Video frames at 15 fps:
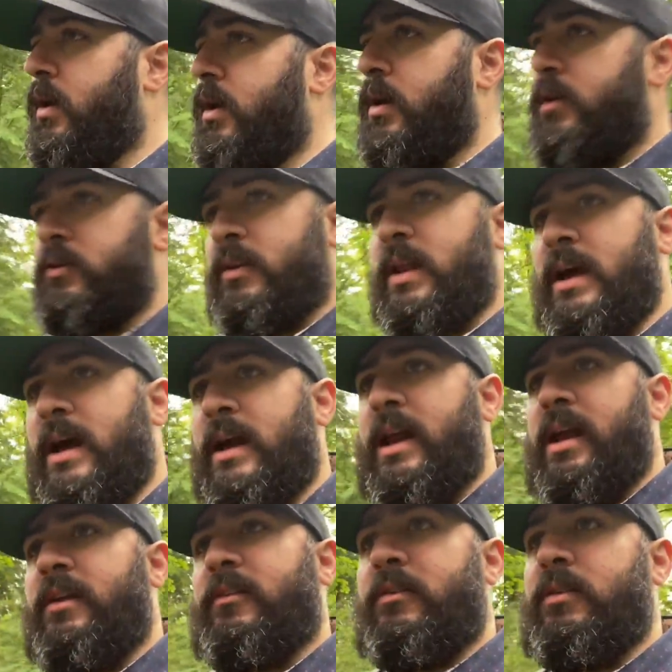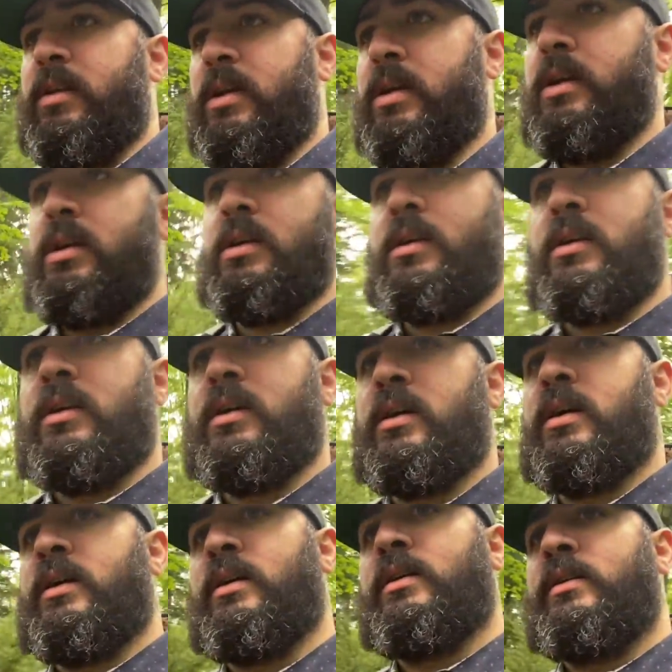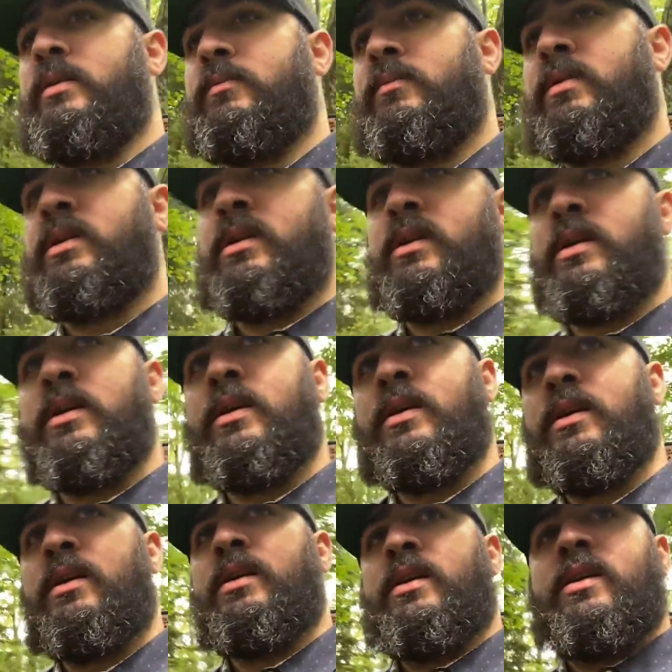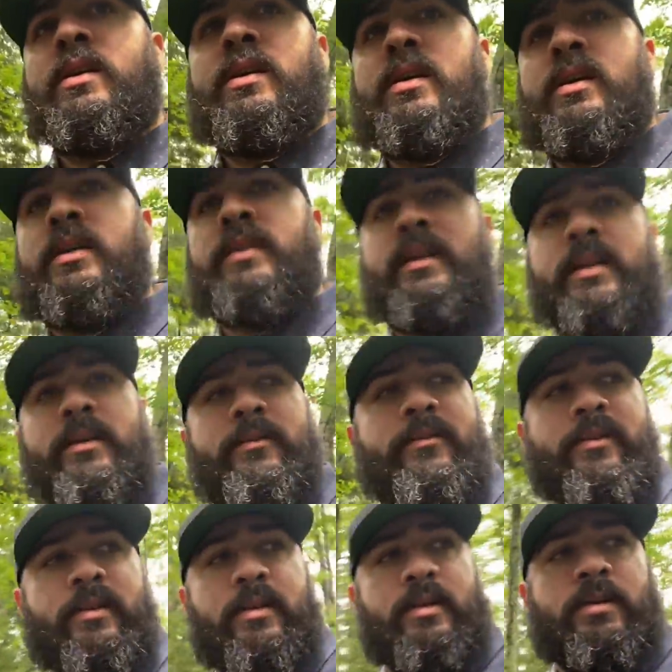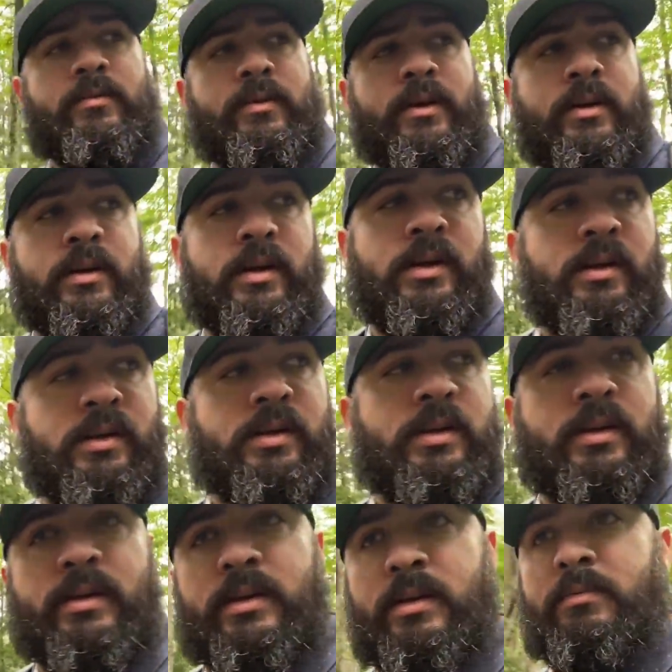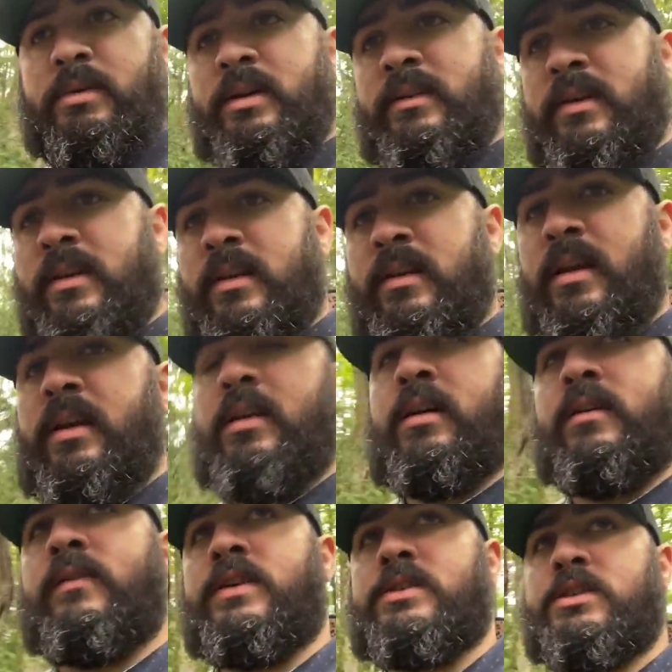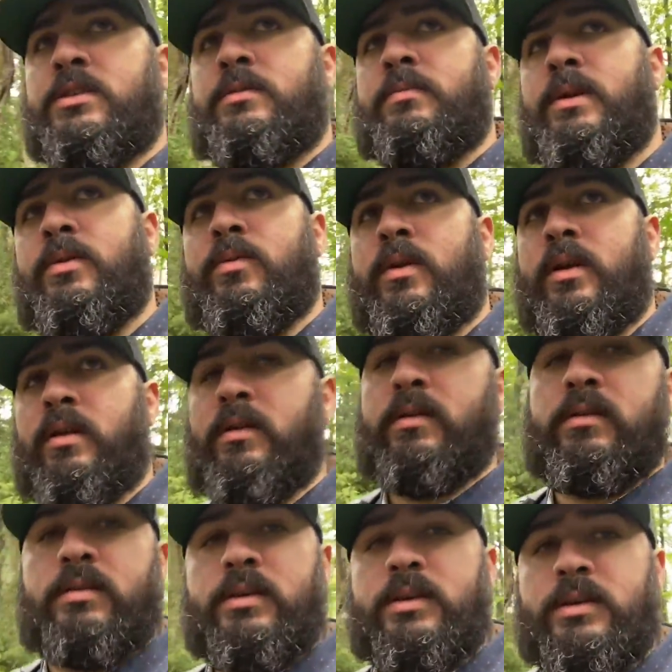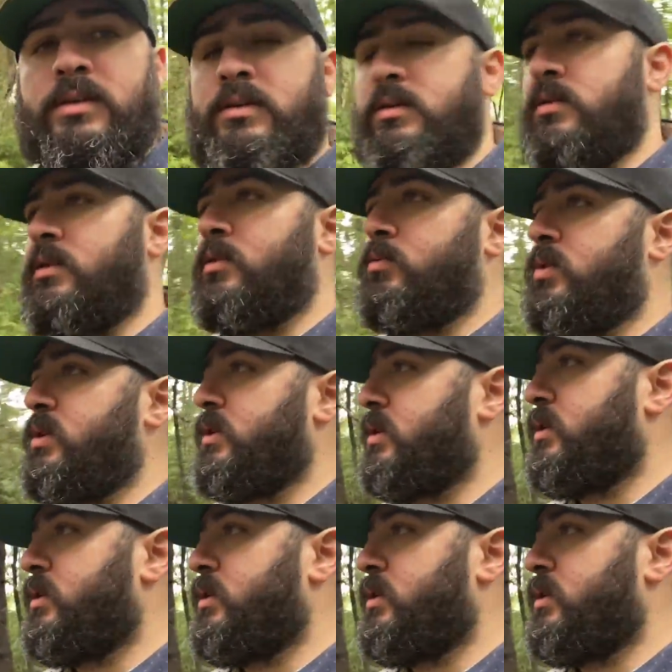So that got canceled. Um, and then I was like, you know what? I'm going to take the day off. I should be working on homework.